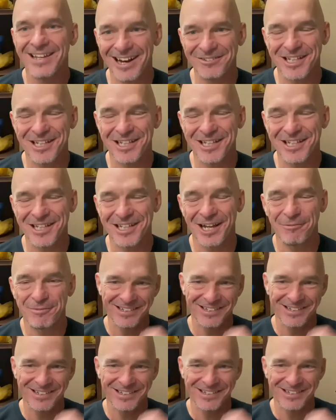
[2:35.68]
you know,
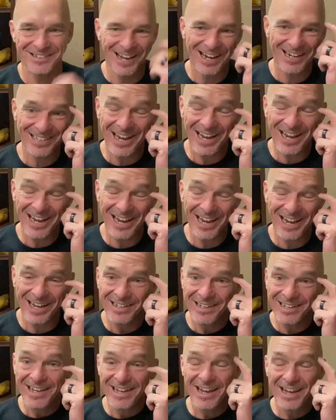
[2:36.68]
something like
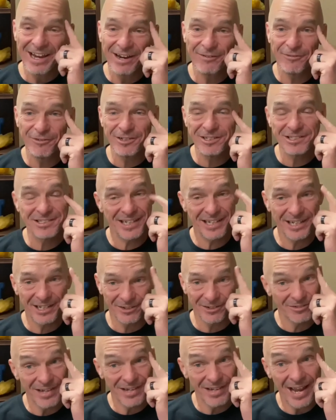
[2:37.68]
that.
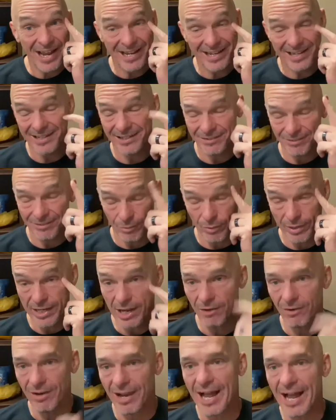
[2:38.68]
Every single day
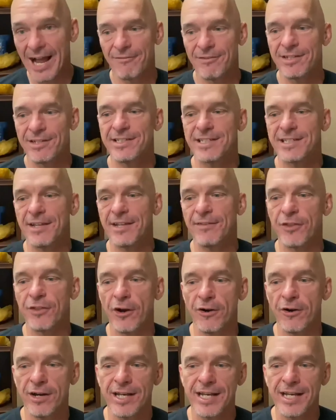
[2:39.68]
we go live at
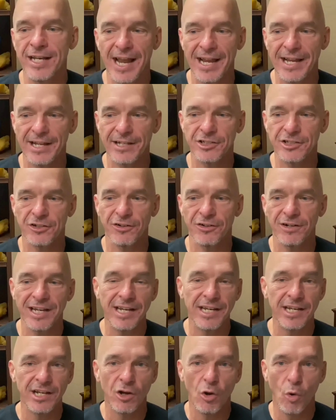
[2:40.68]
10:30 to answer
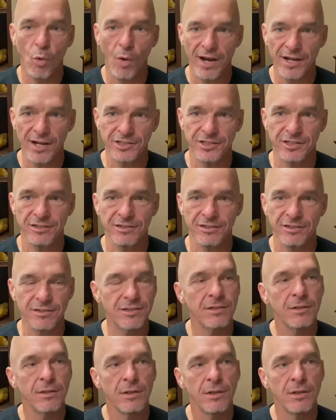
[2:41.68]
any
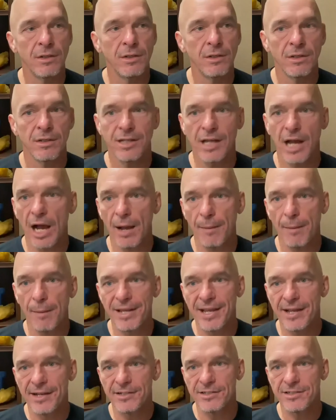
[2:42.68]
questions,
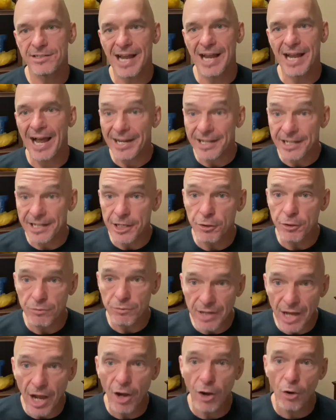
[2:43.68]
comments. I do
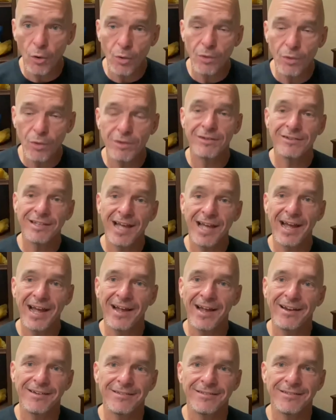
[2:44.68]
know
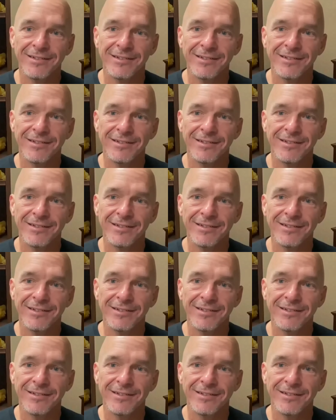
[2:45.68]
that